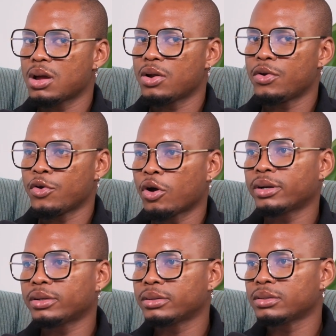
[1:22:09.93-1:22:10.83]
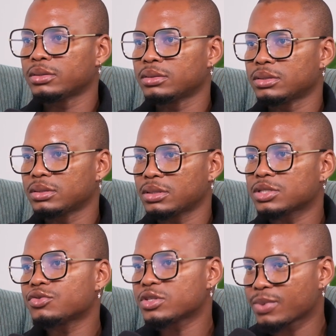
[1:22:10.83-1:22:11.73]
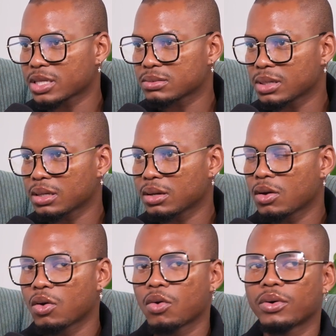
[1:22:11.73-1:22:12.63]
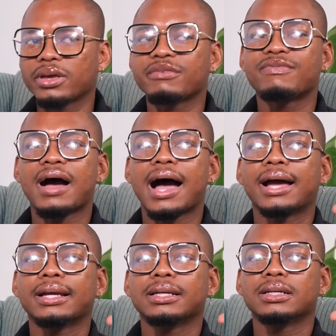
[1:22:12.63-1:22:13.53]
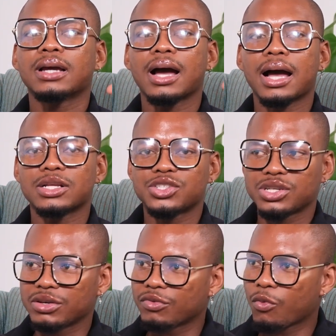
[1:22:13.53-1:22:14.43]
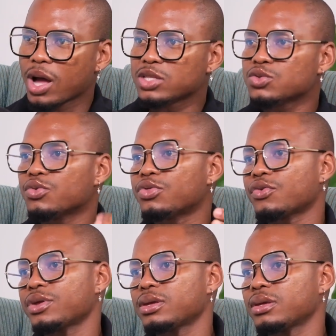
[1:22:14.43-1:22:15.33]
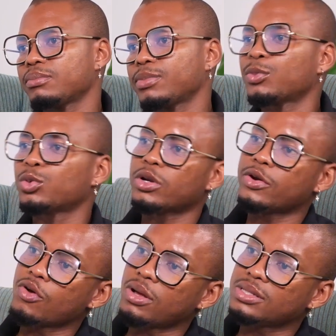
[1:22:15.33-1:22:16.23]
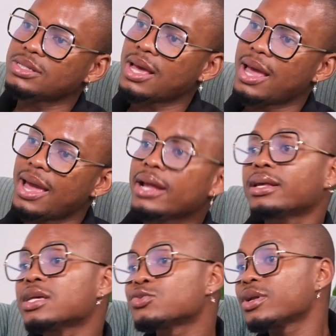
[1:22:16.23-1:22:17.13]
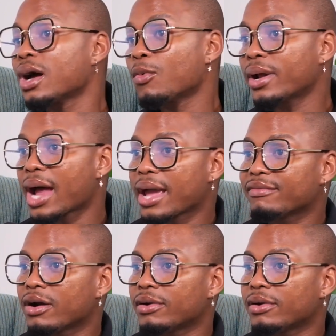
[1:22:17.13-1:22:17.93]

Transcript: not disrespect me. Or if I achieve 1, 2, 3, people would not. And guess what? What I found